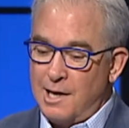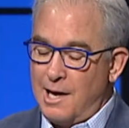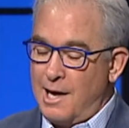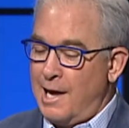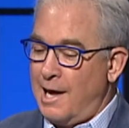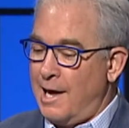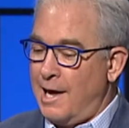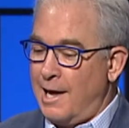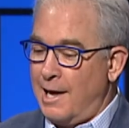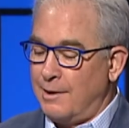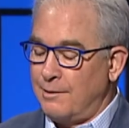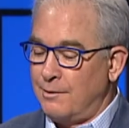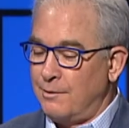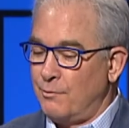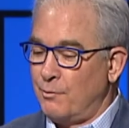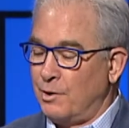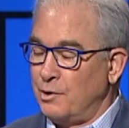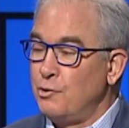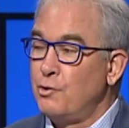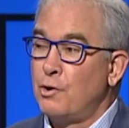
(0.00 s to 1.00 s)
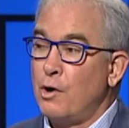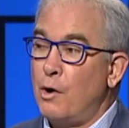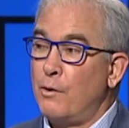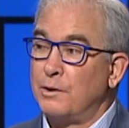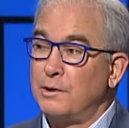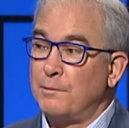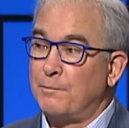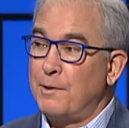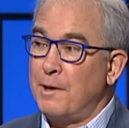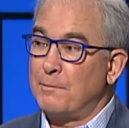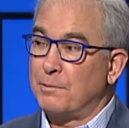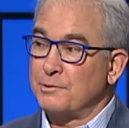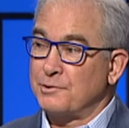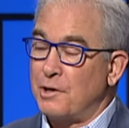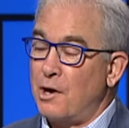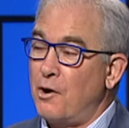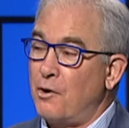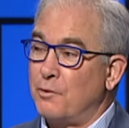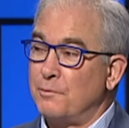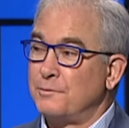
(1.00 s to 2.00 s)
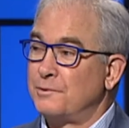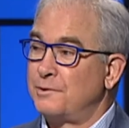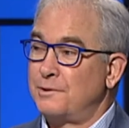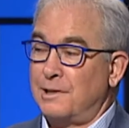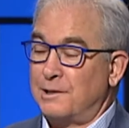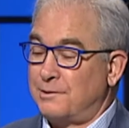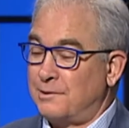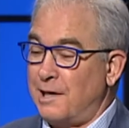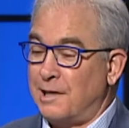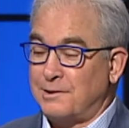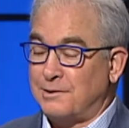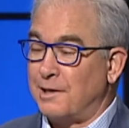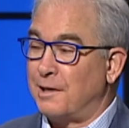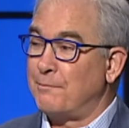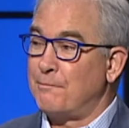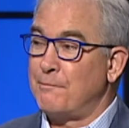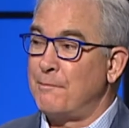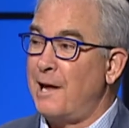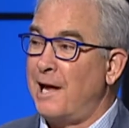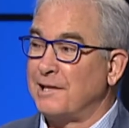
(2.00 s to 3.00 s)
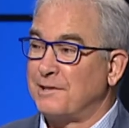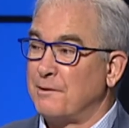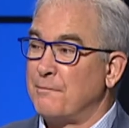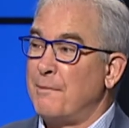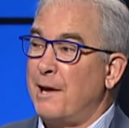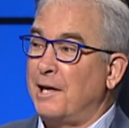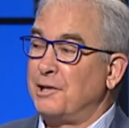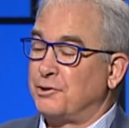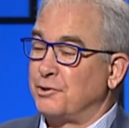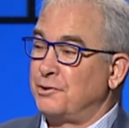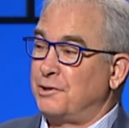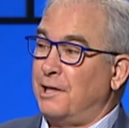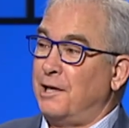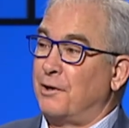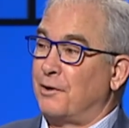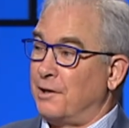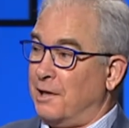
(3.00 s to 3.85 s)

And when you go into people's homes, that's a major deal.